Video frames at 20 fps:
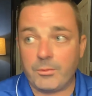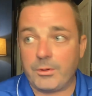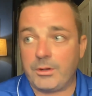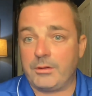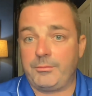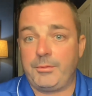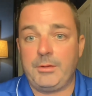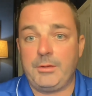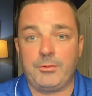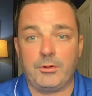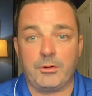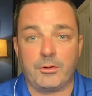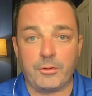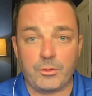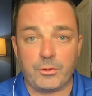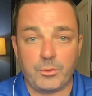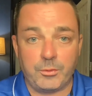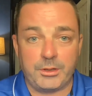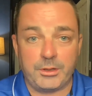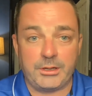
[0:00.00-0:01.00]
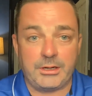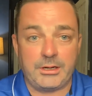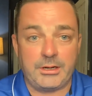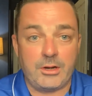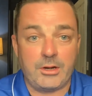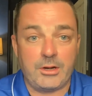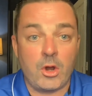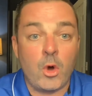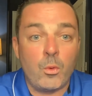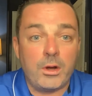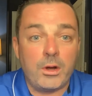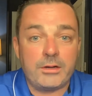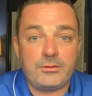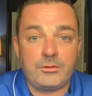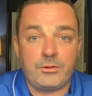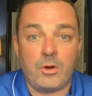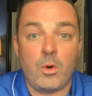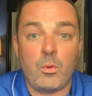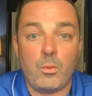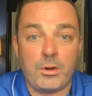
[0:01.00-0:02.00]
what other people are doing and know what
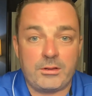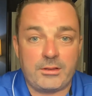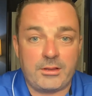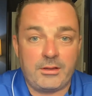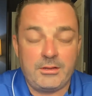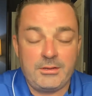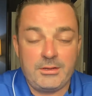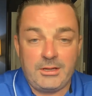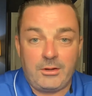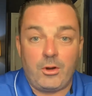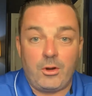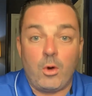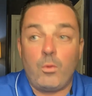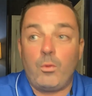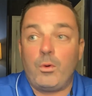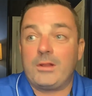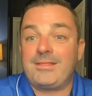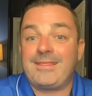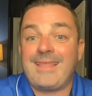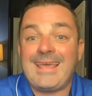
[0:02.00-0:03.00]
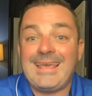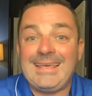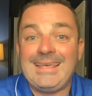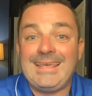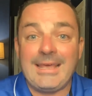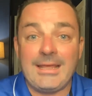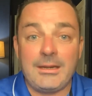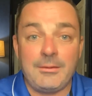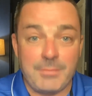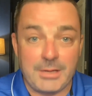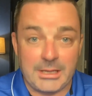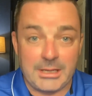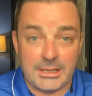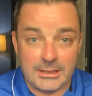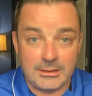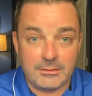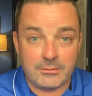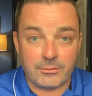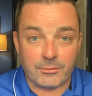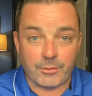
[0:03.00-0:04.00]
they can be,
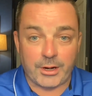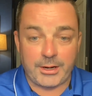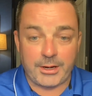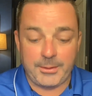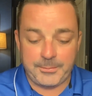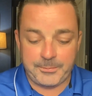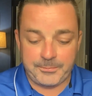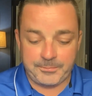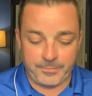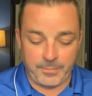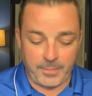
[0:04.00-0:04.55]
right?